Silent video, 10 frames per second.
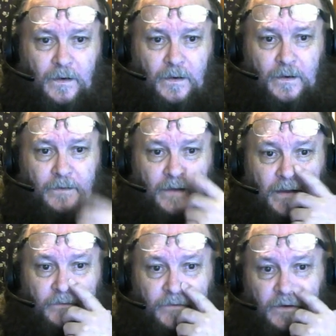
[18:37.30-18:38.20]

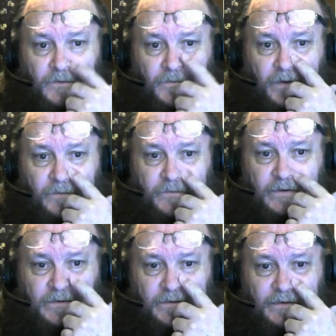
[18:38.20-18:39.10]
Dave says, when I
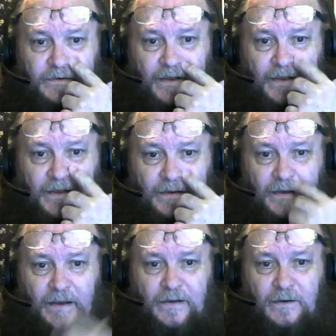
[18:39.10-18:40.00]
visit the dead,
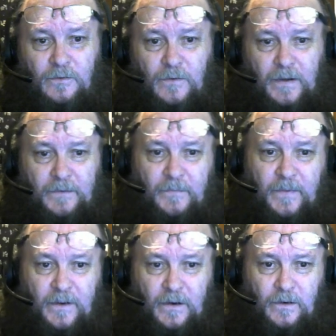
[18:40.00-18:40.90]
I know I'm
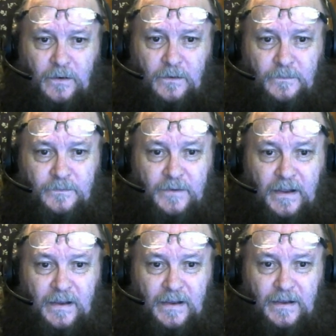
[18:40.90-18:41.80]
there.
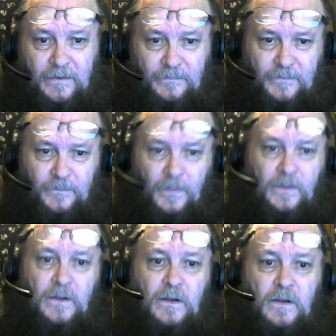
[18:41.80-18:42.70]
Dave,
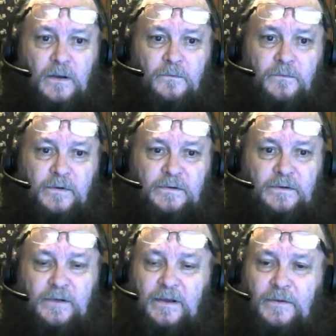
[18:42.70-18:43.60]

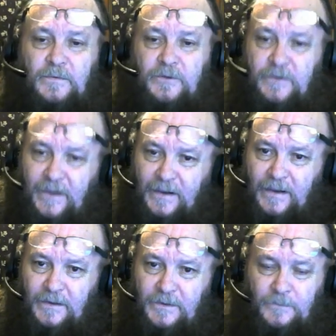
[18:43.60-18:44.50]
visiting the
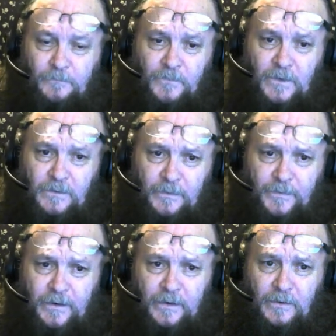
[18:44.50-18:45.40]
dead,
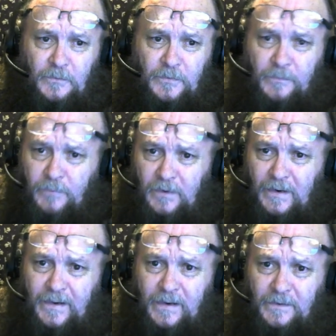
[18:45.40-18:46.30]
depending on the
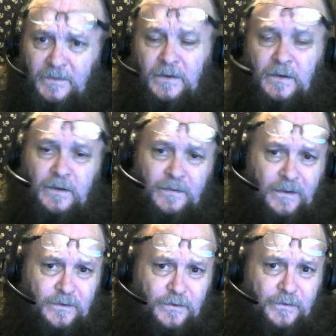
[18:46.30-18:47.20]
plane
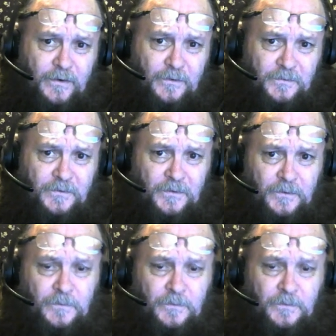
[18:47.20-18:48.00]
that you go to,